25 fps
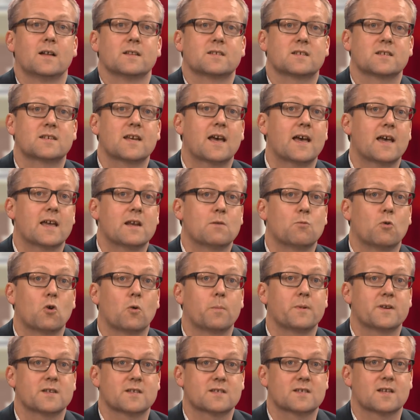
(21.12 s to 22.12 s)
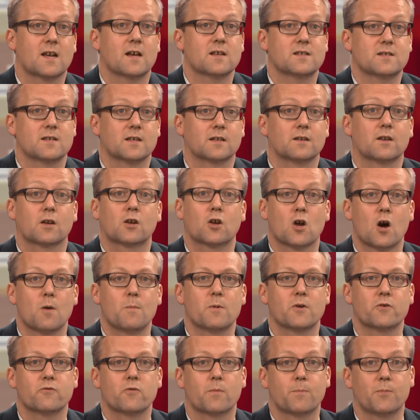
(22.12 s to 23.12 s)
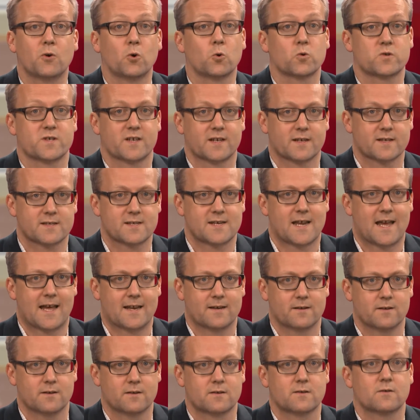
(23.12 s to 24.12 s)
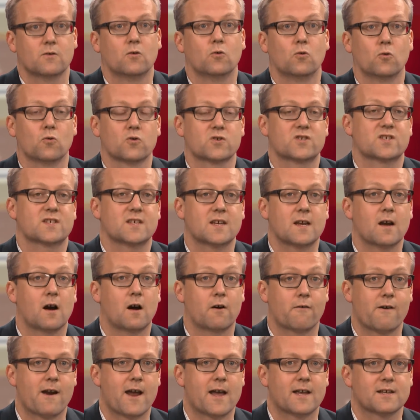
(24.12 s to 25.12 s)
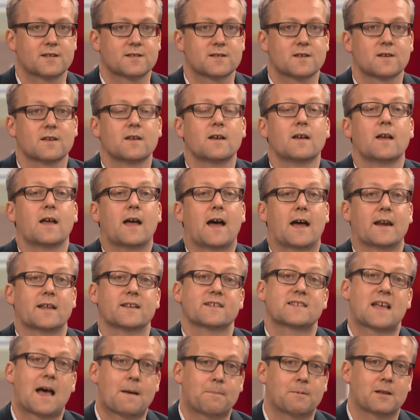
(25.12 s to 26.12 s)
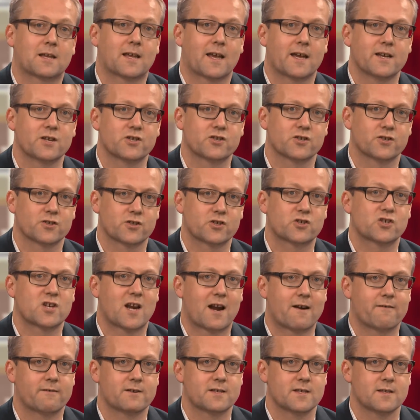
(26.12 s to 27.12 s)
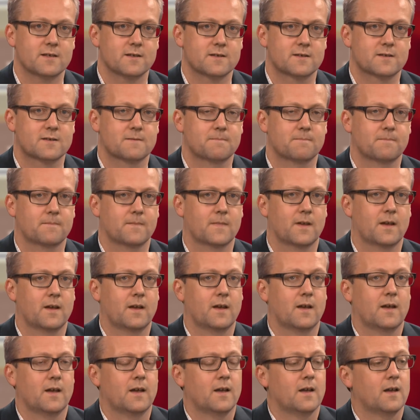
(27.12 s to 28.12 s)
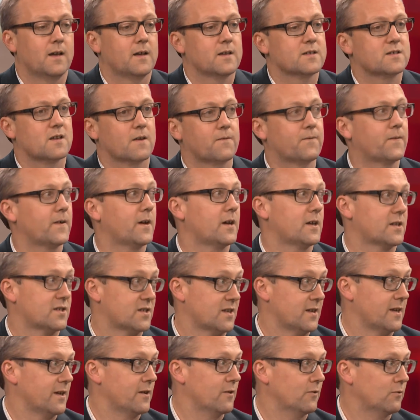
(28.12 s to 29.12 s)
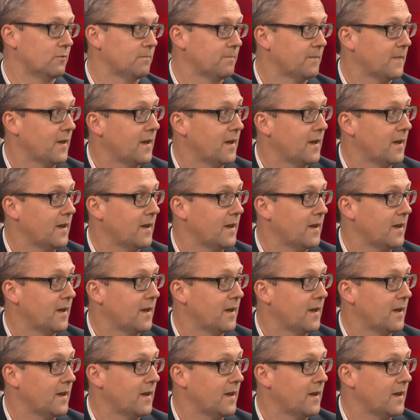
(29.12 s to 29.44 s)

Today we'll be discussing the Common Reporting Standard, or CRS, and its application to charities. So first, Neil,